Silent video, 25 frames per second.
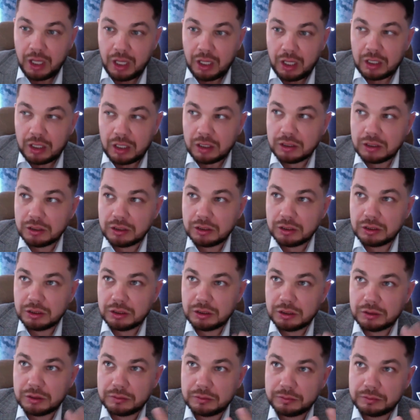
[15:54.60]
let's say,
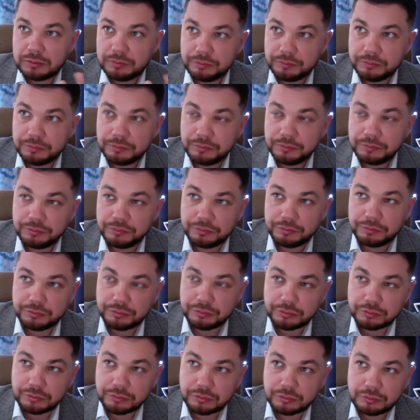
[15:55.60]
leisure
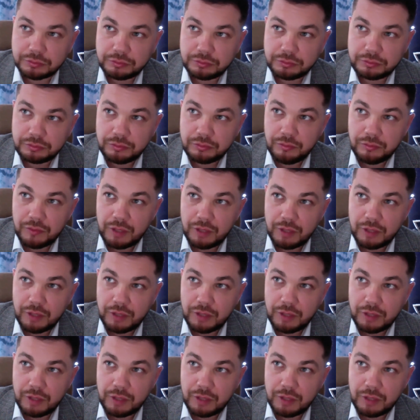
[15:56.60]
period or